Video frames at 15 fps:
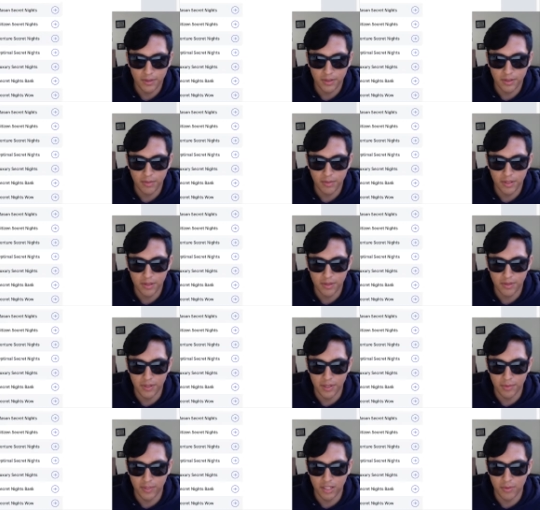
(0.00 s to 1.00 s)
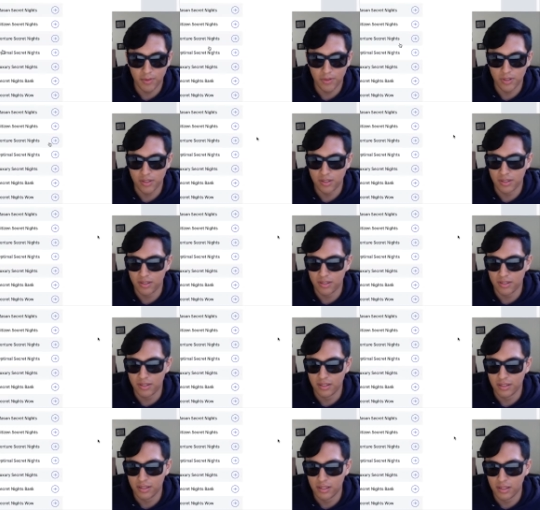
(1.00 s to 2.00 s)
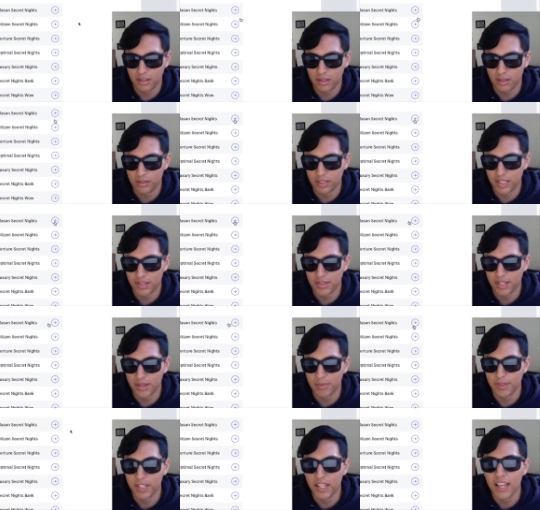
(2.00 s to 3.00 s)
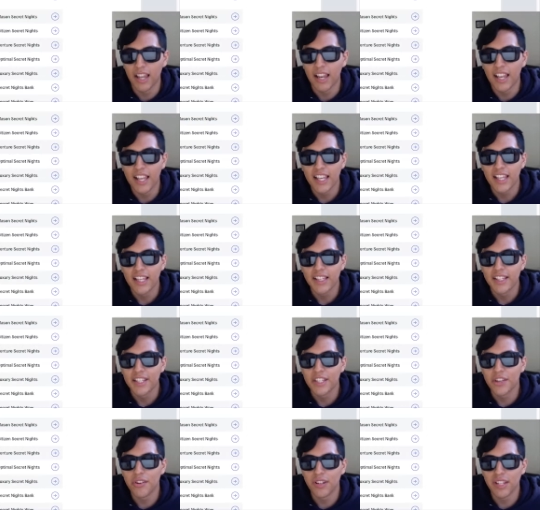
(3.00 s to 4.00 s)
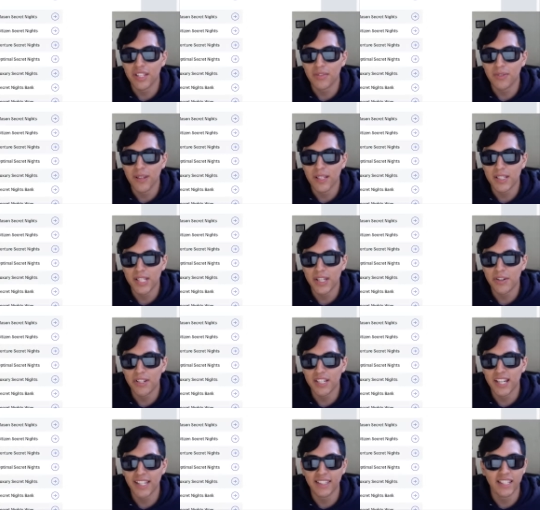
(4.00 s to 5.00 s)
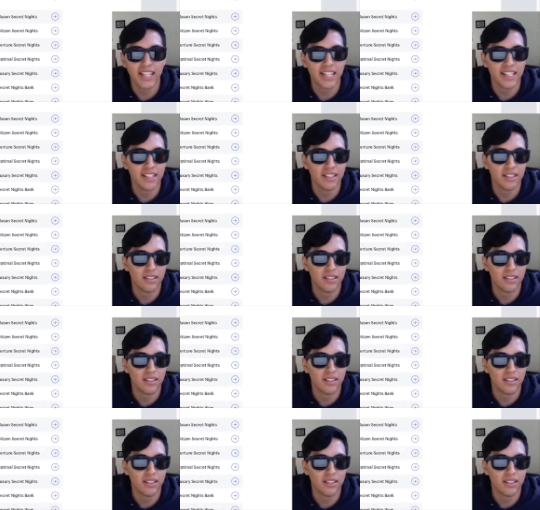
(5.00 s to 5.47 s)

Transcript: This one has an optometrist, so I'll go now. Skip that. Secret Nights Fest. Secret Night Light.